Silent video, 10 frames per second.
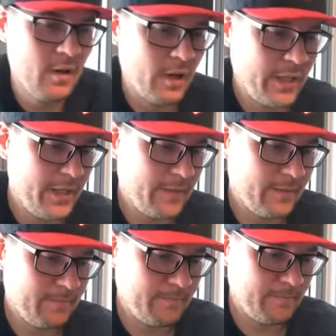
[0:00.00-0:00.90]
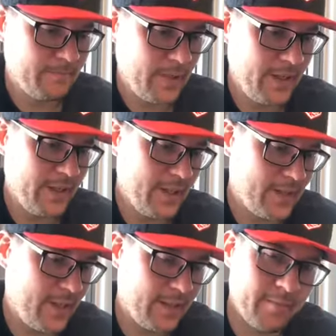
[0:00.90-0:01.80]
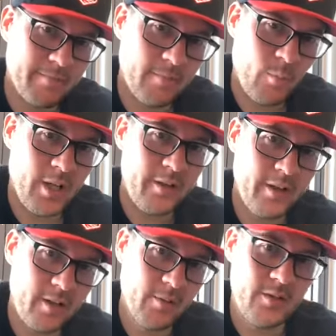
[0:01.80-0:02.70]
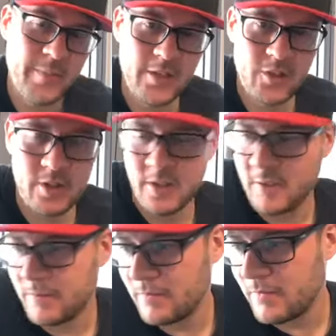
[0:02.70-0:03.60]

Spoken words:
Okay, I think that's that. One thing I want to mention though,